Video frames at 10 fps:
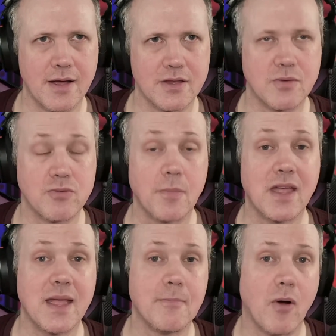You'll probably
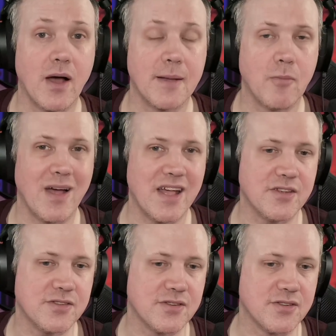hear my
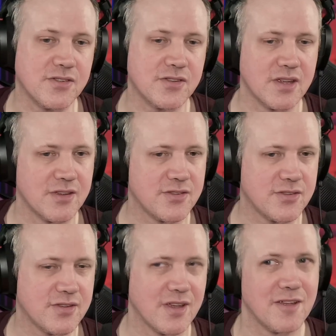S's,
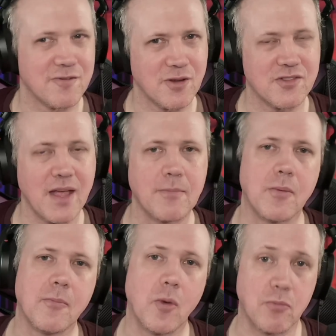for example,
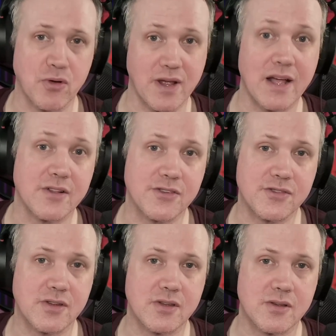more
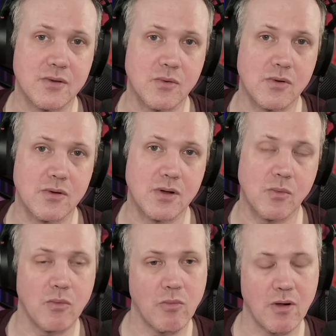pronounced
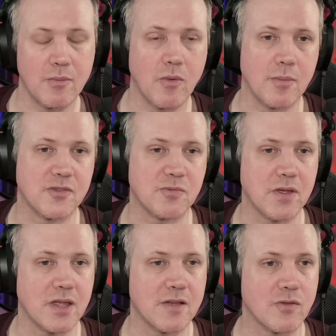while I'm
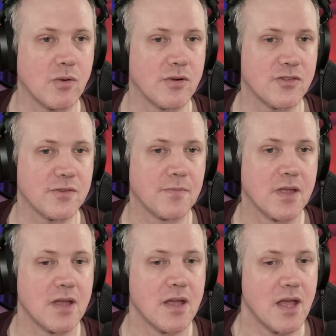speaking, of course.
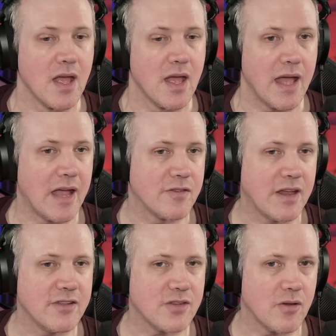And that
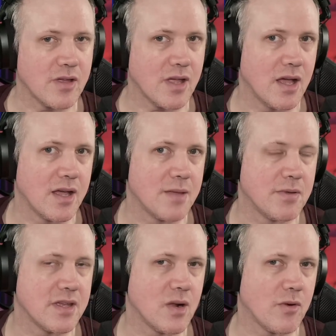is okay,
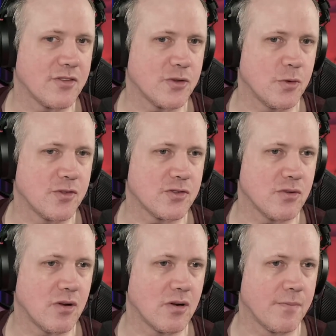but you don't want it too
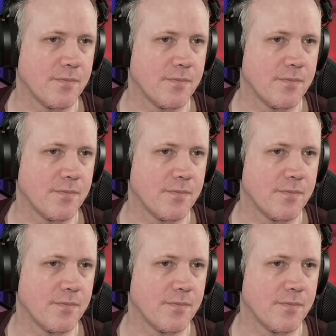strong.